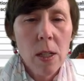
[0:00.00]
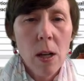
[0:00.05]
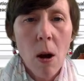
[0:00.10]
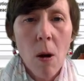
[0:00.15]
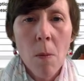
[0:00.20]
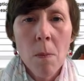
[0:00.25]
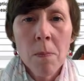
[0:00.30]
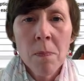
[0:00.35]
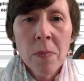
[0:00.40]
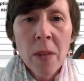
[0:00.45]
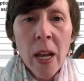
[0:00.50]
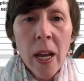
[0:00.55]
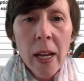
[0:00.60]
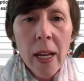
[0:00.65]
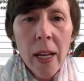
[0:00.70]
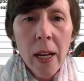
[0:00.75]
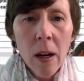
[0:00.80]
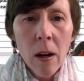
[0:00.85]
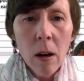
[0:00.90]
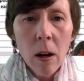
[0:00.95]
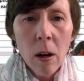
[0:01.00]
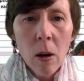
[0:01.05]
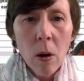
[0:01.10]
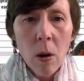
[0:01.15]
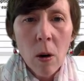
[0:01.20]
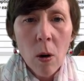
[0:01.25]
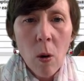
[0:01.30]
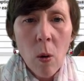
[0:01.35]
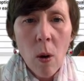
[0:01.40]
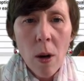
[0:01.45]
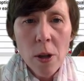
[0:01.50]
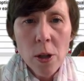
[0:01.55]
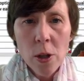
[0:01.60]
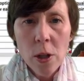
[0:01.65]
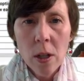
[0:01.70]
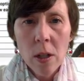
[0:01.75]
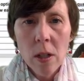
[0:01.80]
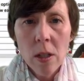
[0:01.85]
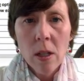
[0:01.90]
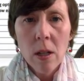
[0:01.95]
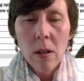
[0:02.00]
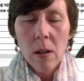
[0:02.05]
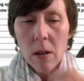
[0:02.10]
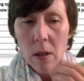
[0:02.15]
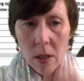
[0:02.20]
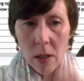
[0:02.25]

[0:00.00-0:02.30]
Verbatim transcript: So here are questions